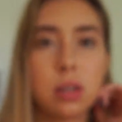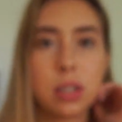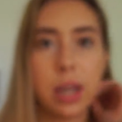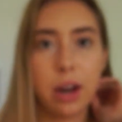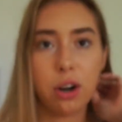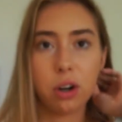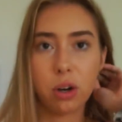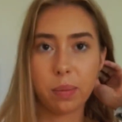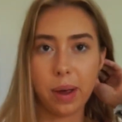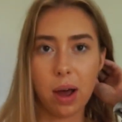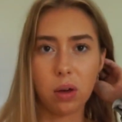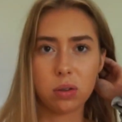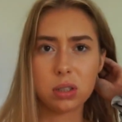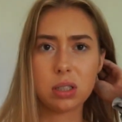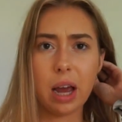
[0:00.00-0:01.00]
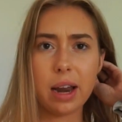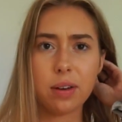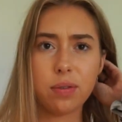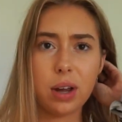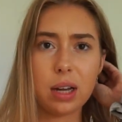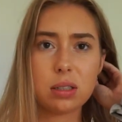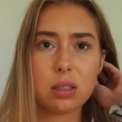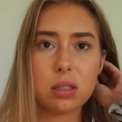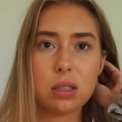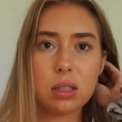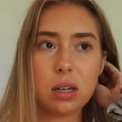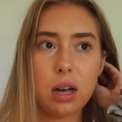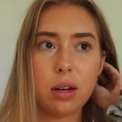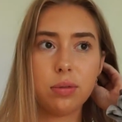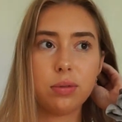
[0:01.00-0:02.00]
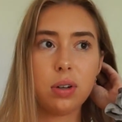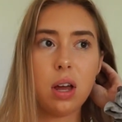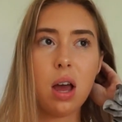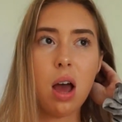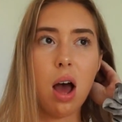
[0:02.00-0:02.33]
scared about side effects and stuff.